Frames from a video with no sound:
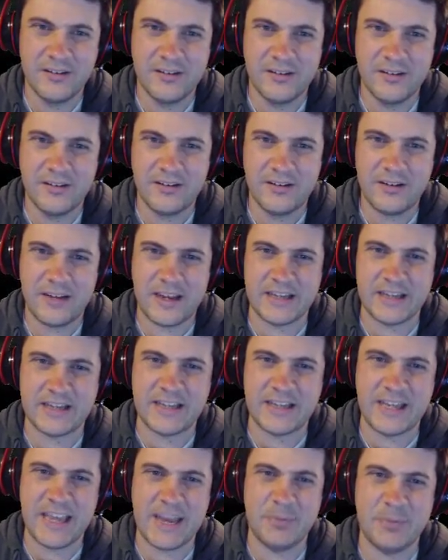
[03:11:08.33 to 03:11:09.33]
I
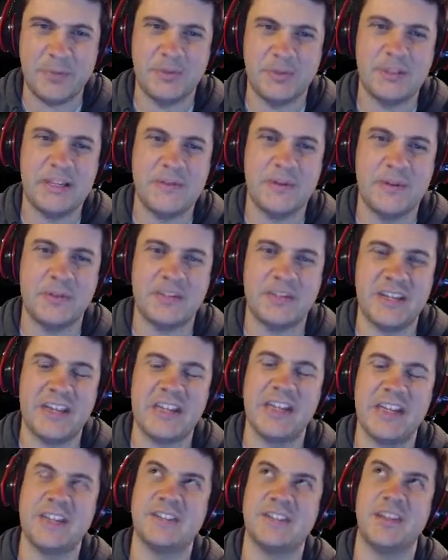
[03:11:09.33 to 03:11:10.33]
can't believe those
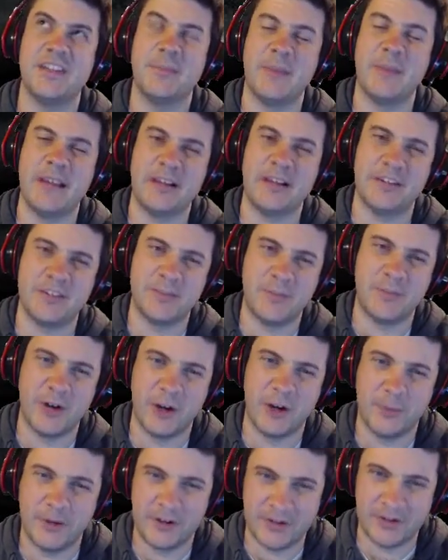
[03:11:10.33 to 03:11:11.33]
idiots in the maintenance
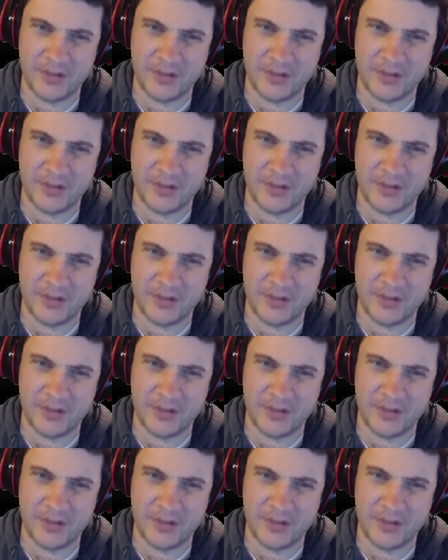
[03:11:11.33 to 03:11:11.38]
department.